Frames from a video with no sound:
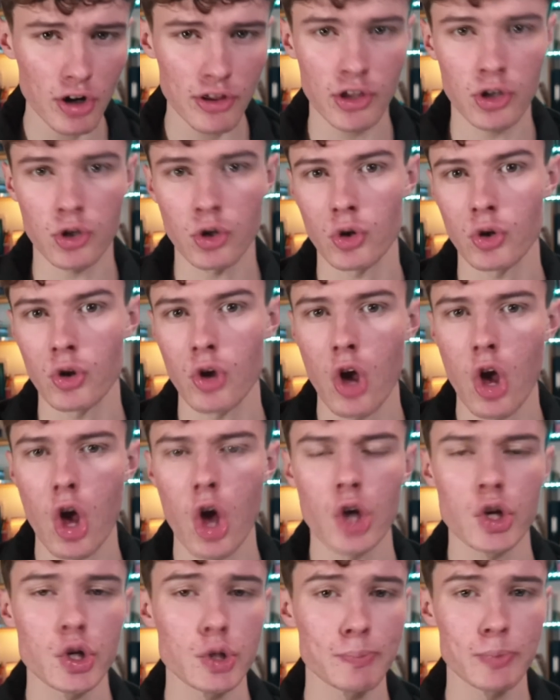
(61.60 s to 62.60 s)
than you,
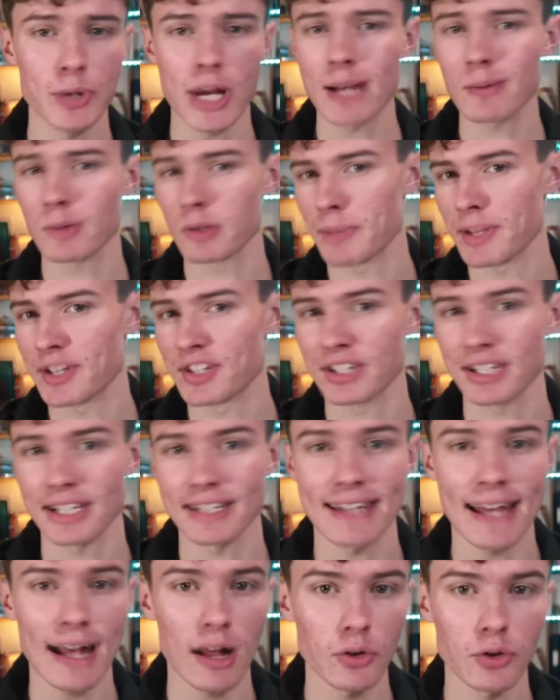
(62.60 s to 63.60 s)
your brain would
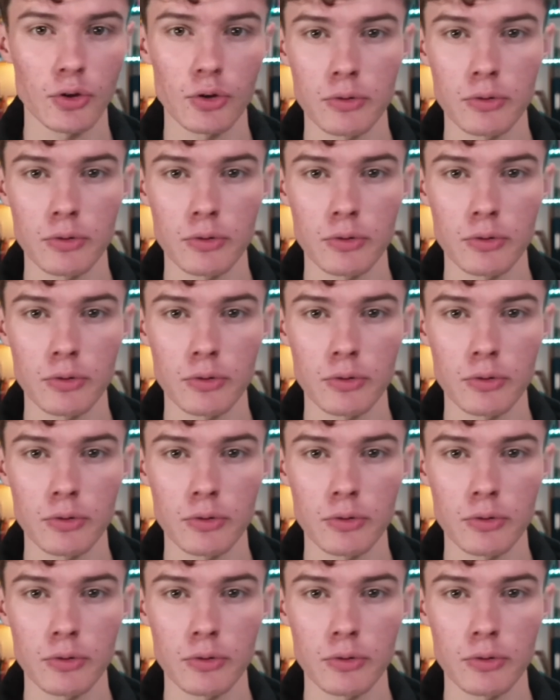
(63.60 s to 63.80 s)
basically tell you,